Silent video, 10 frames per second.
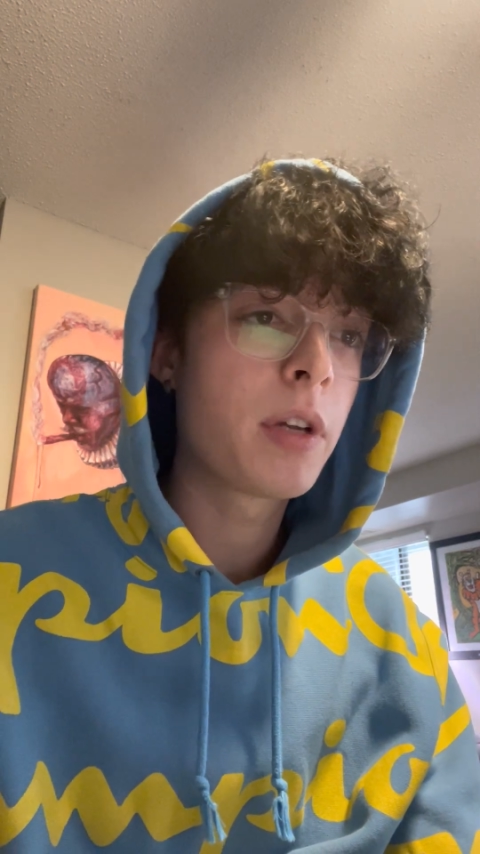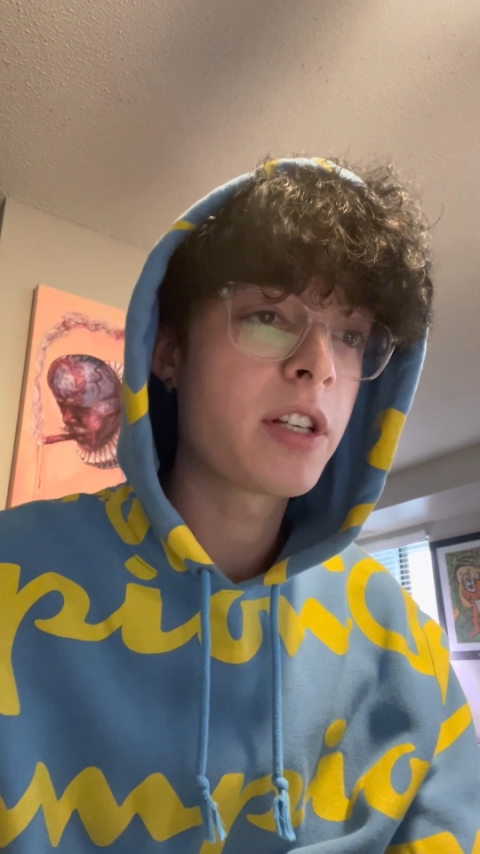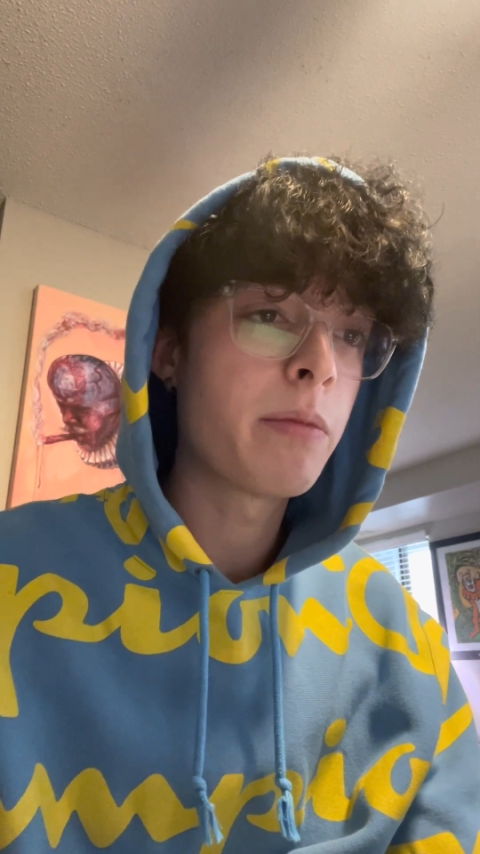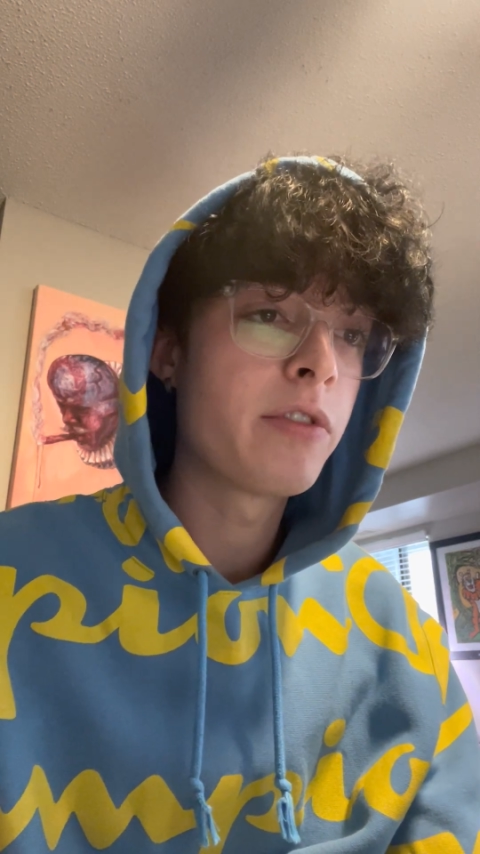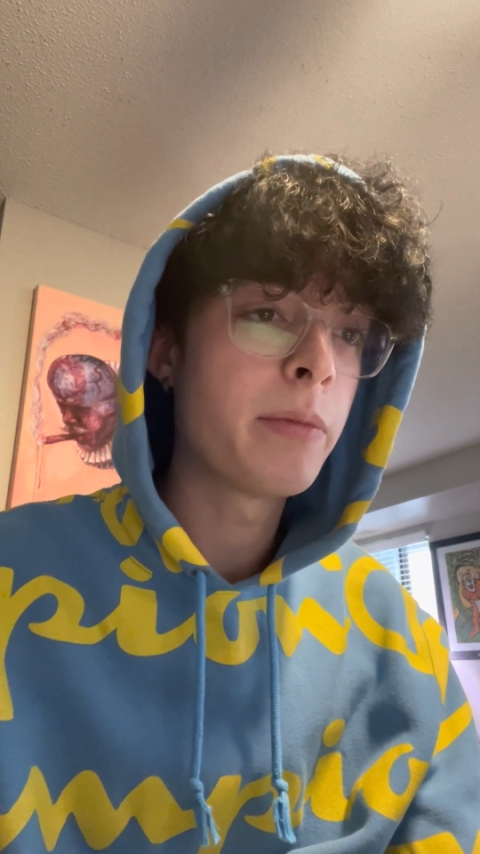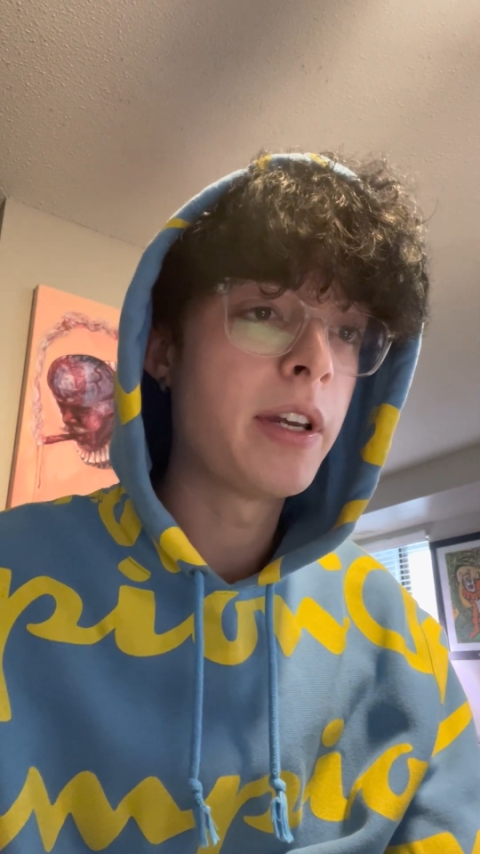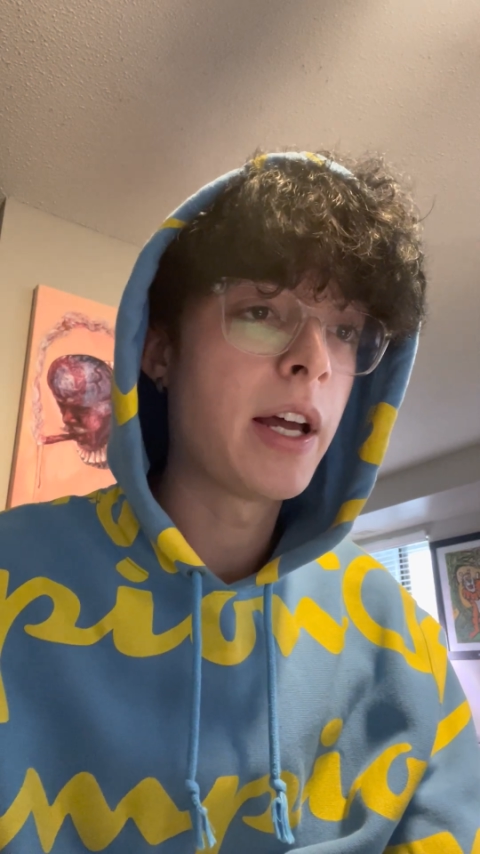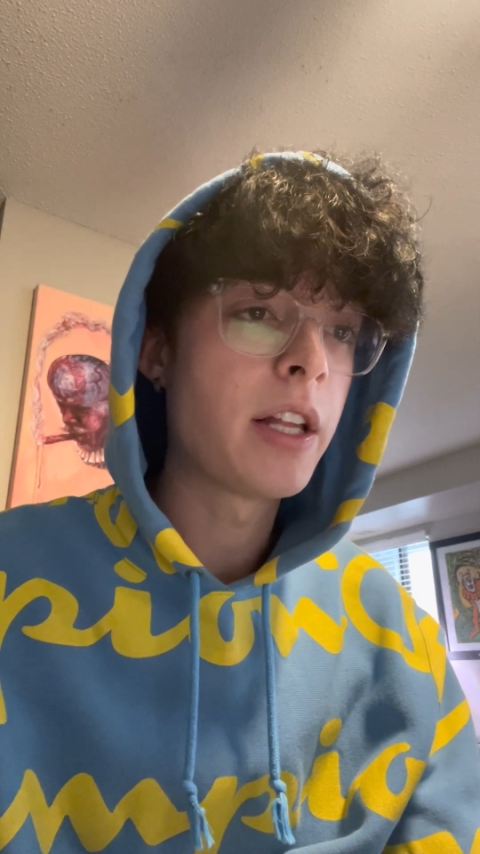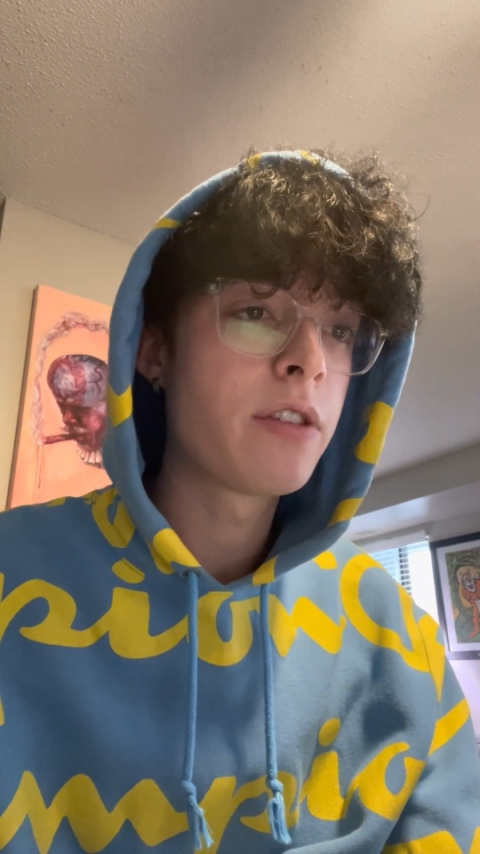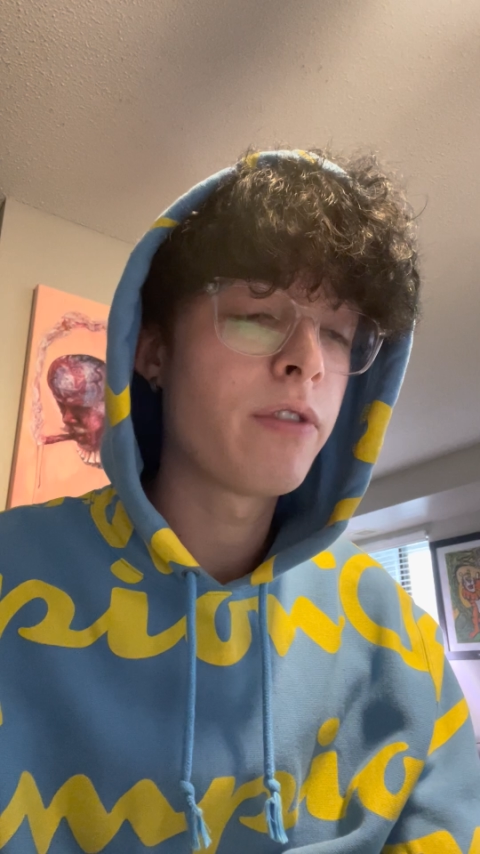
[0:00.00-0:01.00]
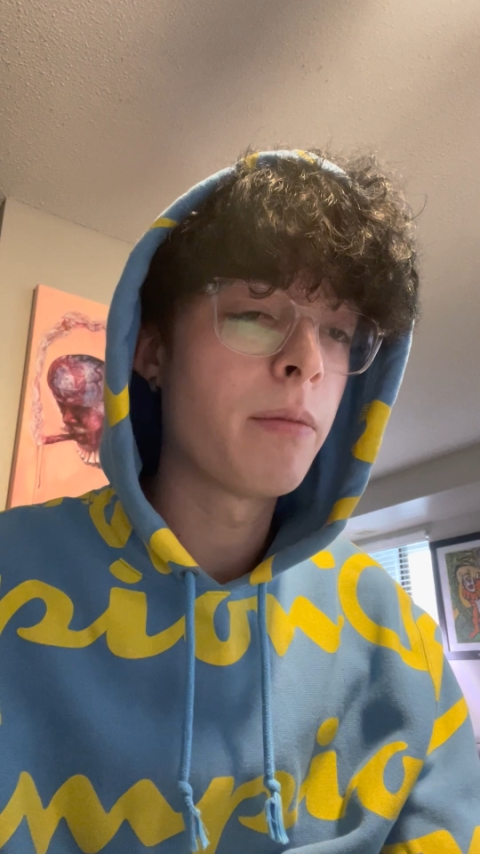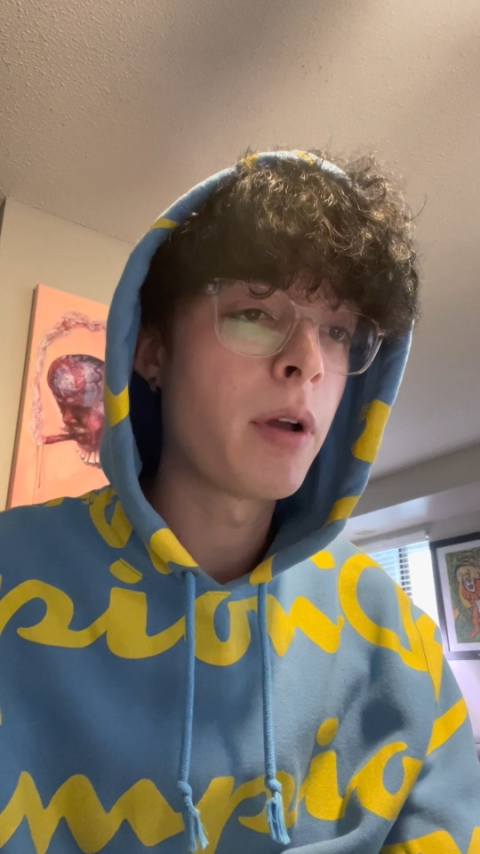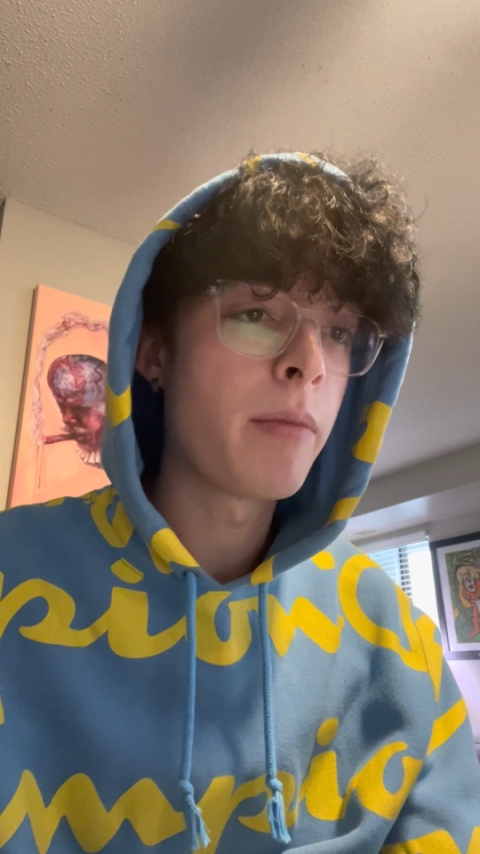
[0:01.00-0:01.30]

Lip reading: because I moved to my dad's from my